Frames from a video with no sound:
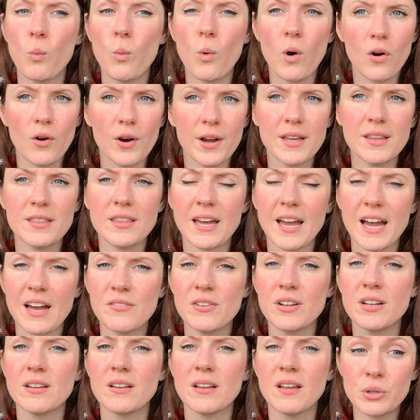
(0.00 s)
why they
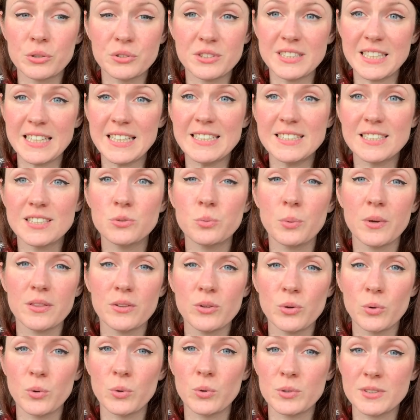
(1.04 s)
haven't proceeded
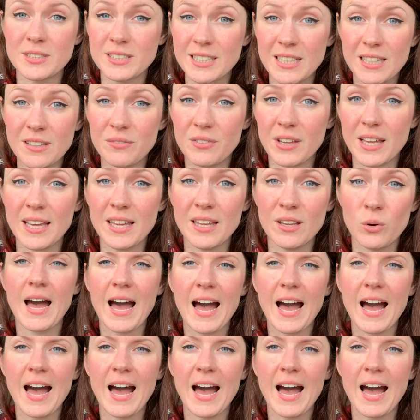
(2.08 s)
with your CV.